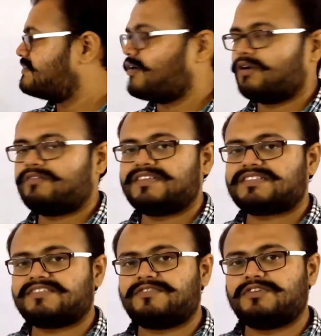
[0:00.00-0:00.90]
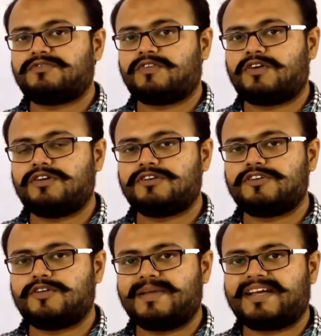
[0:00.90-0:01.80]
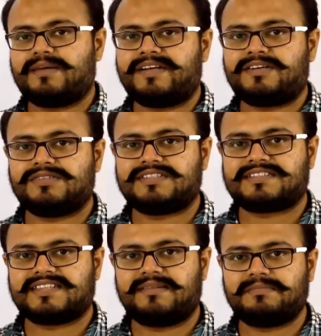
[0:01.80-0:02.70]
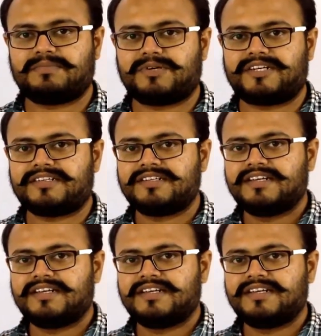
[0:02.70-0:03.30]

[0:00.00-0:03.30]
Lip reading: on which if you follow, you will be coming to the same point.